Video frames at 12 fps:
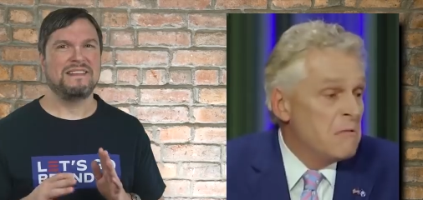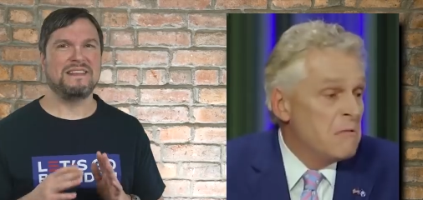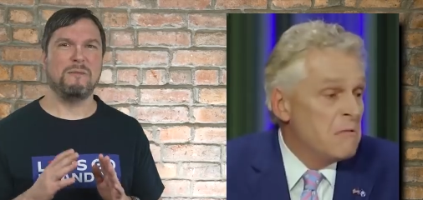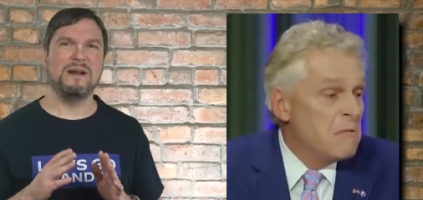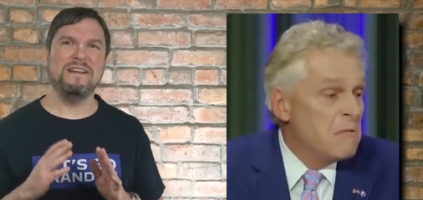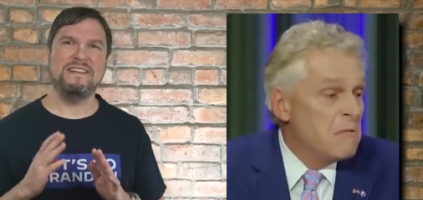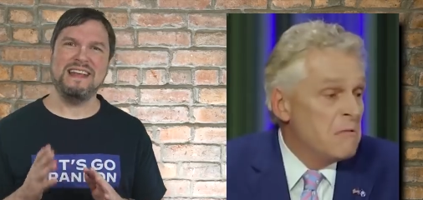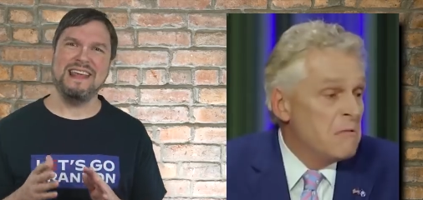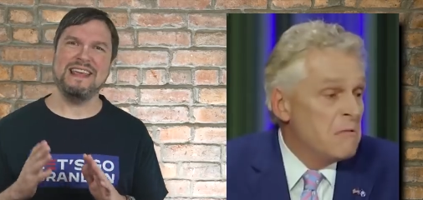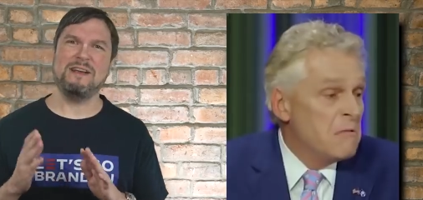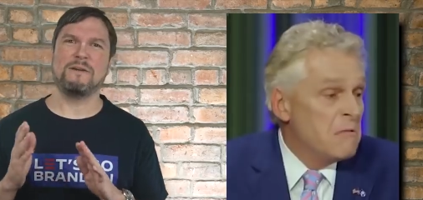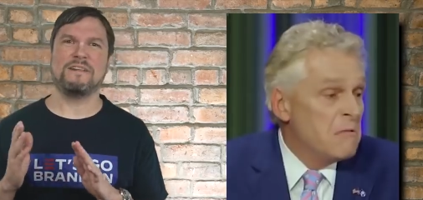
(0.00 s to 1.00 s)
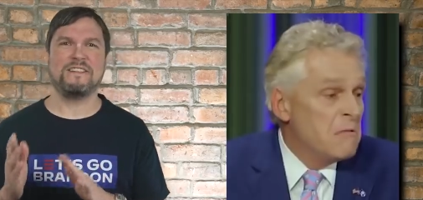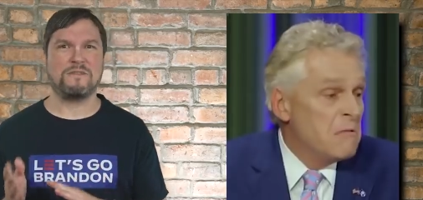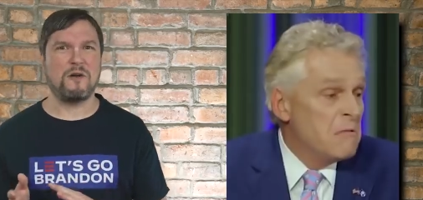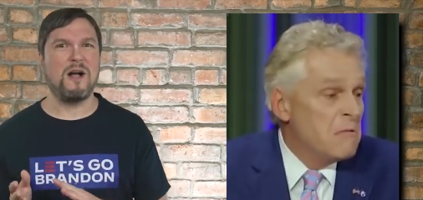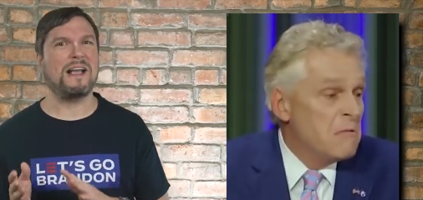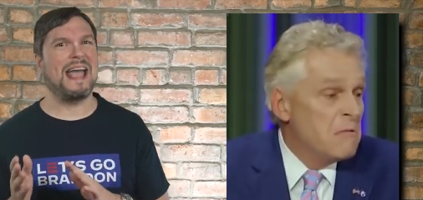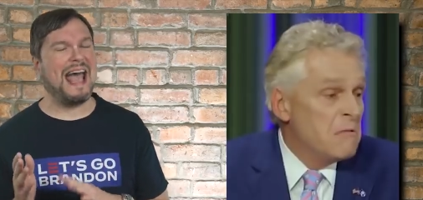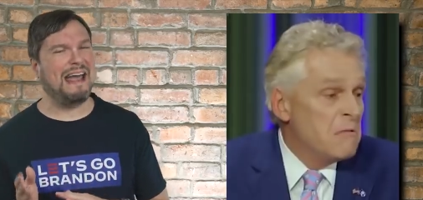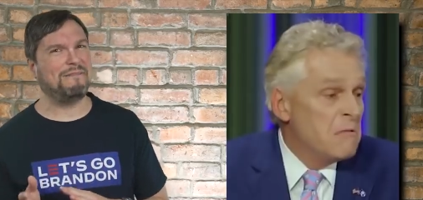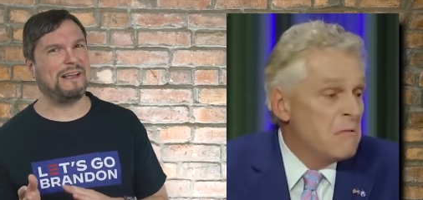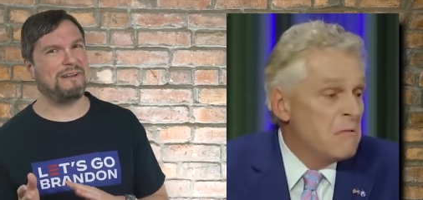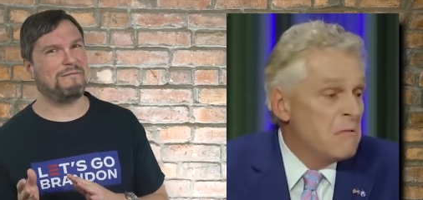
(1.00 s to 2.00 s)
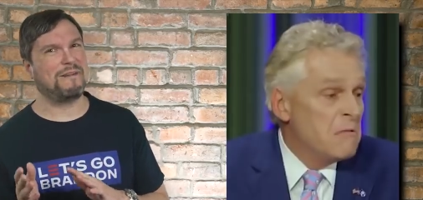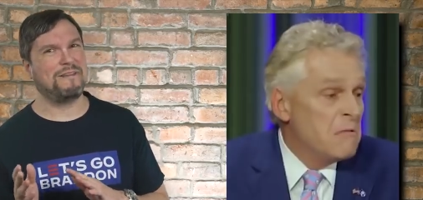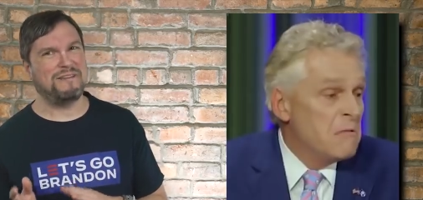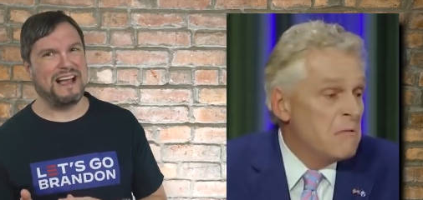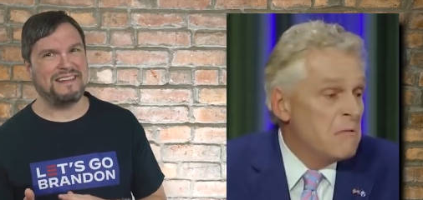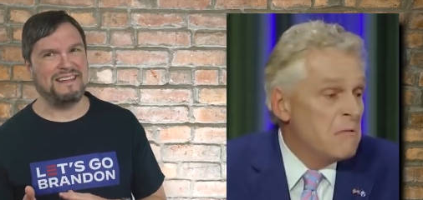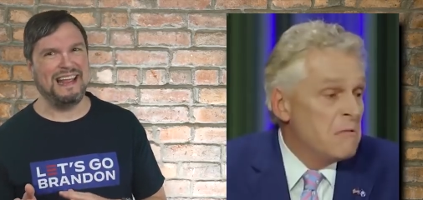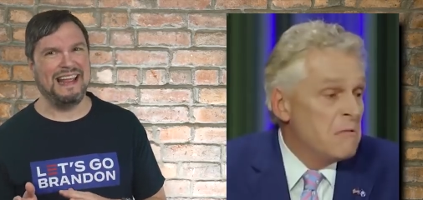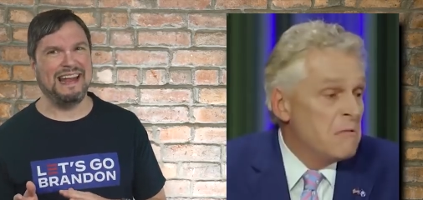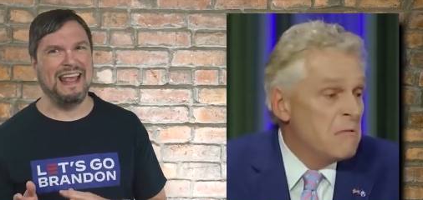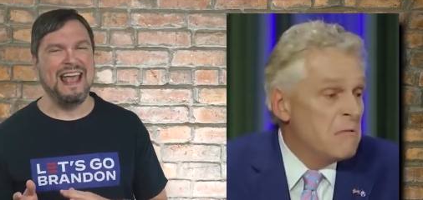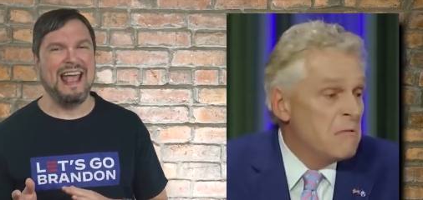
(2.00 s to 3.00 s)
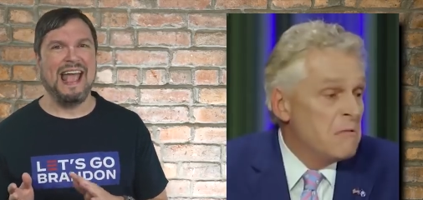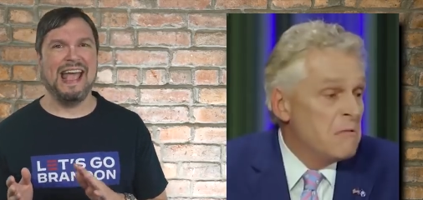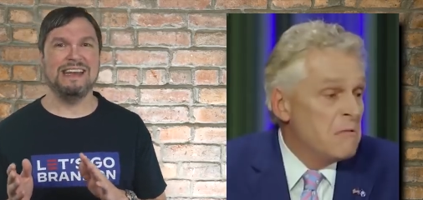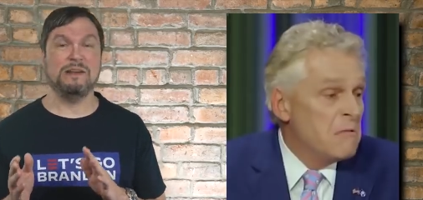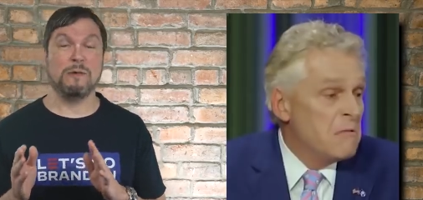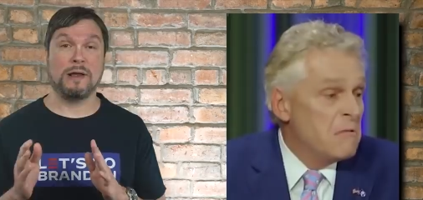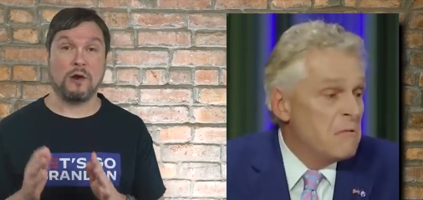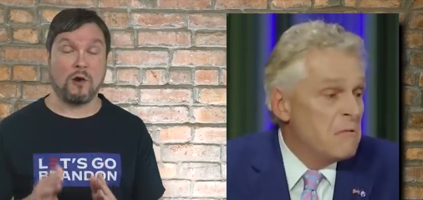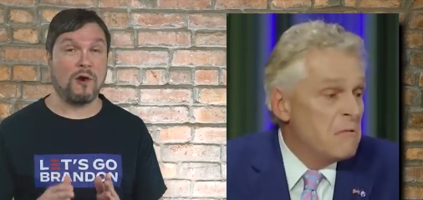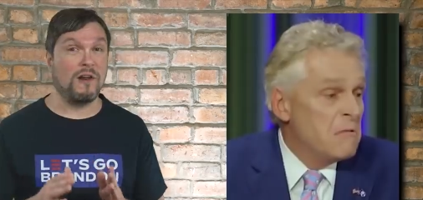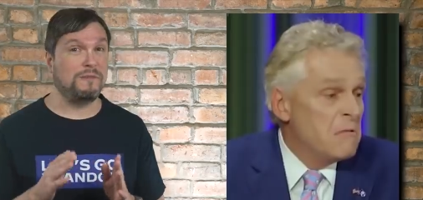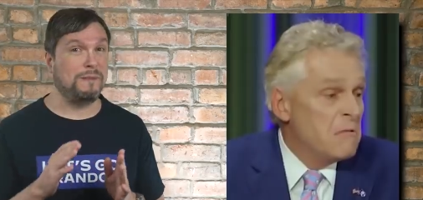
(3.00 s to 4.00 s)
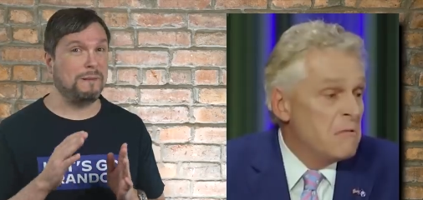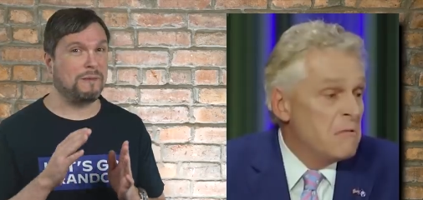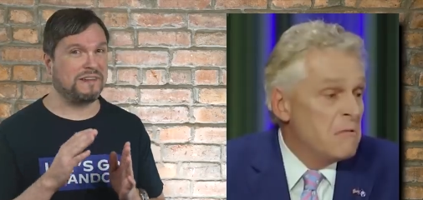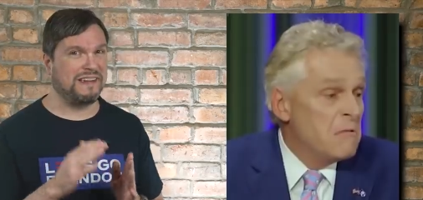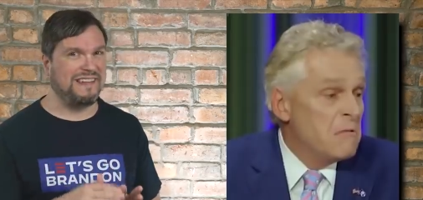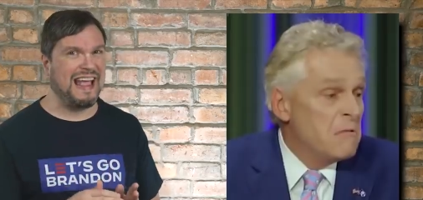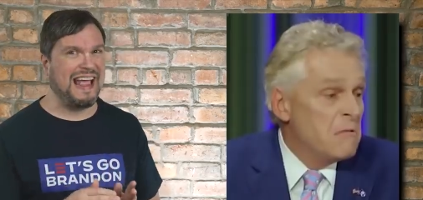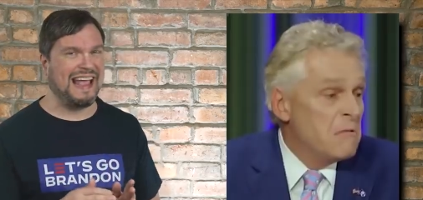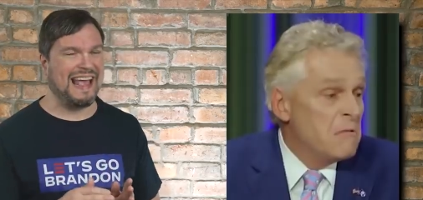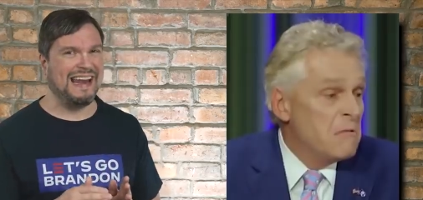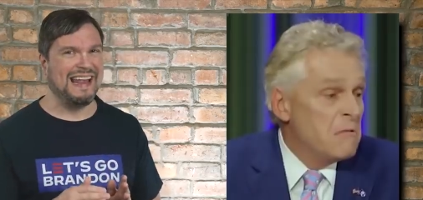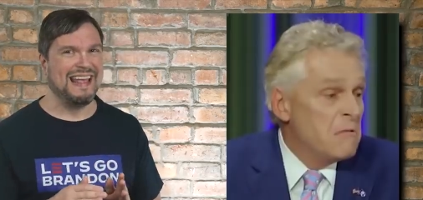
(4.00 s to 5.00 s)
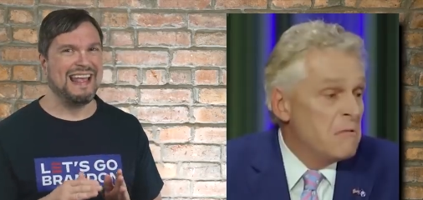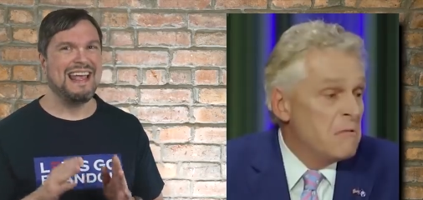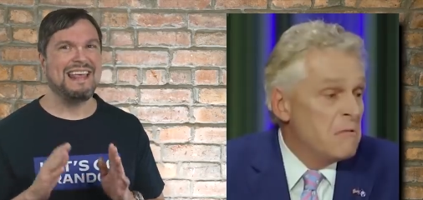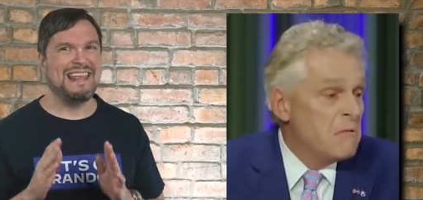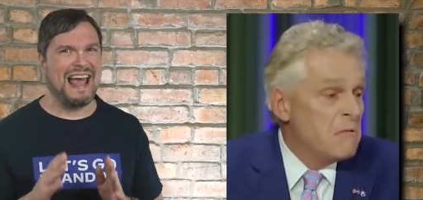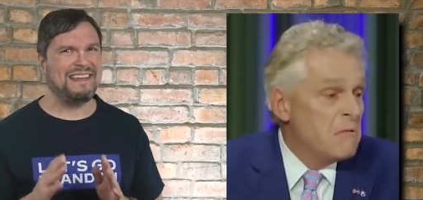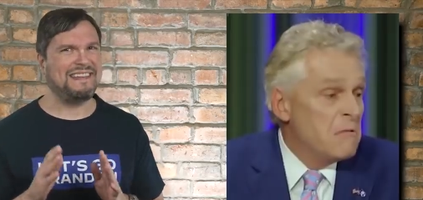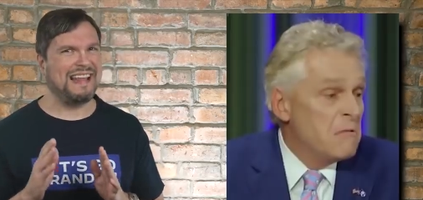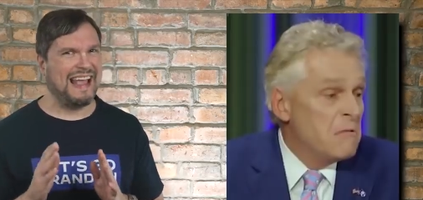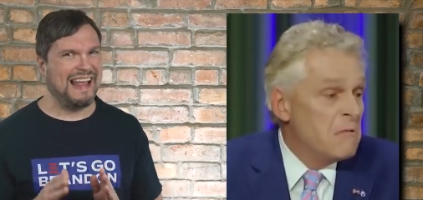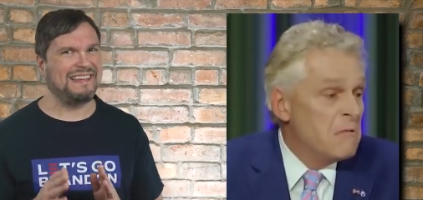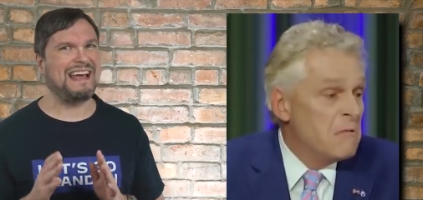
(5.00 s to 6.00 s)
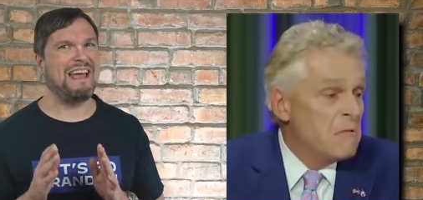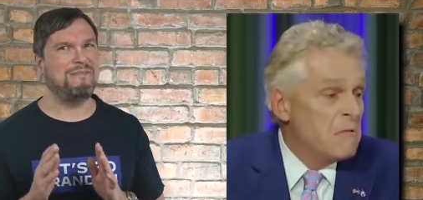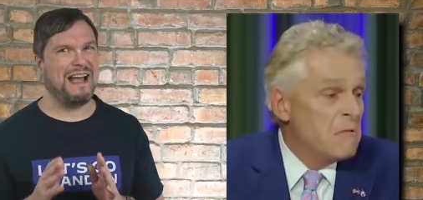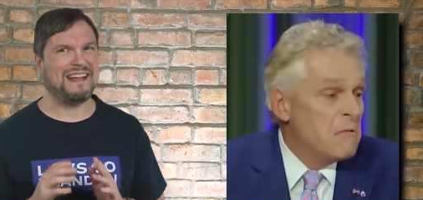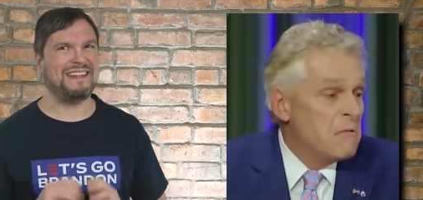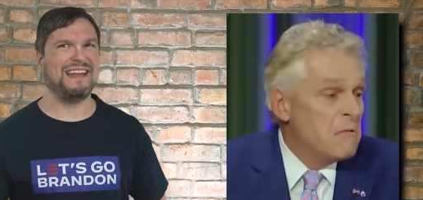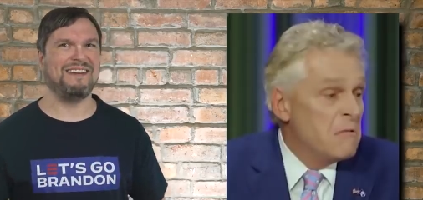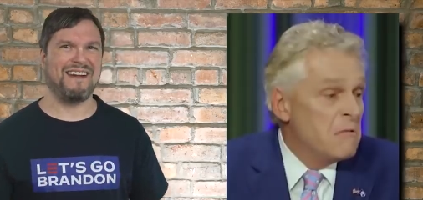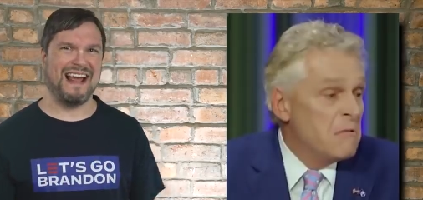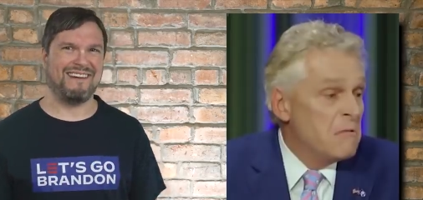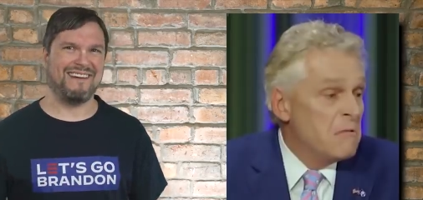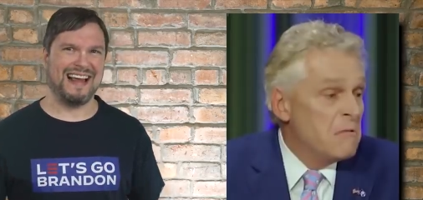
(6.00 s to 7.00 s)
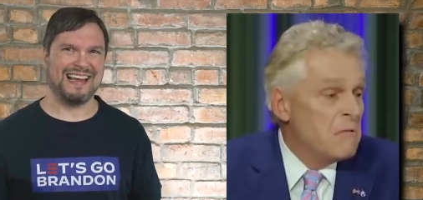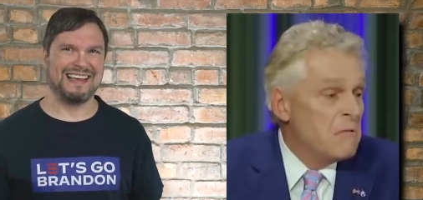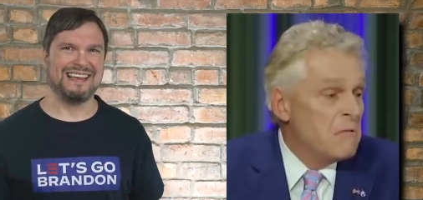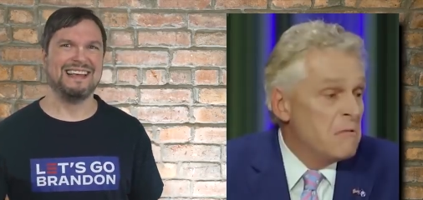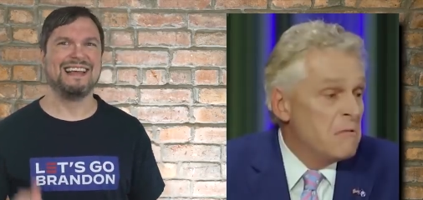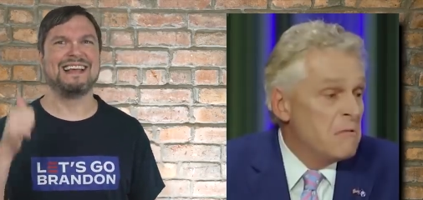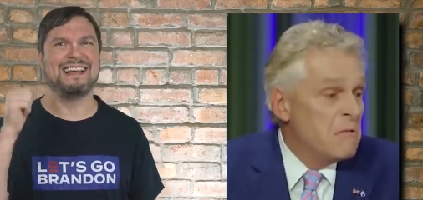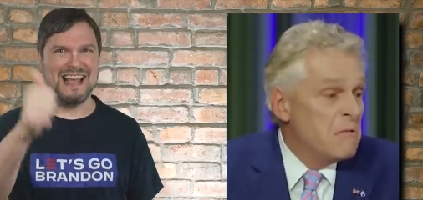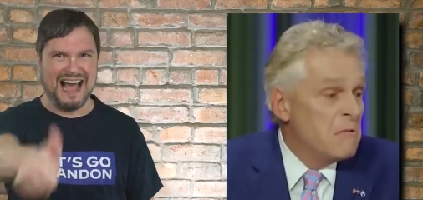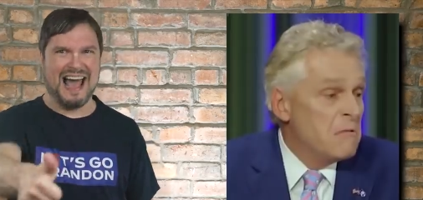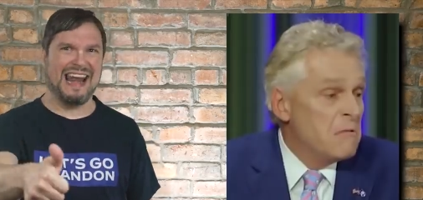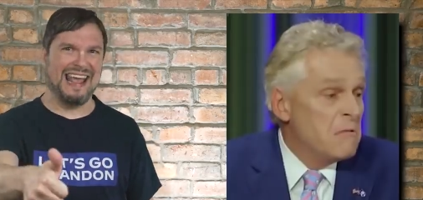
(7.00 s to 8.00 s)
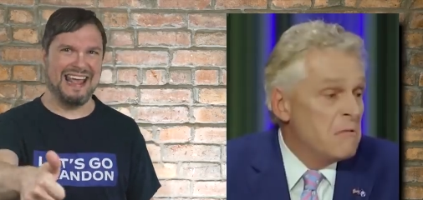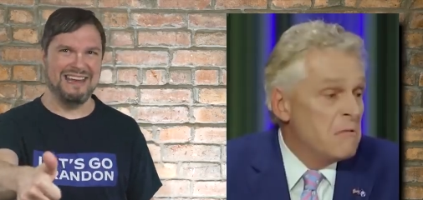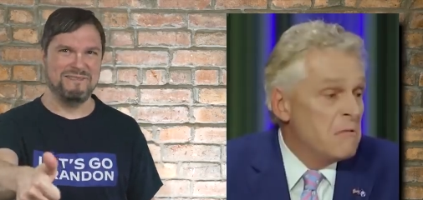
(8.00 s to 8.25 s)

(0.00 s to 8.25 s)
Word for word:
Speaker 1: So, when you say that you're a strong advocate for the vaccine and you encourage people to take it, that's anti vaccine rhetoric. Got it.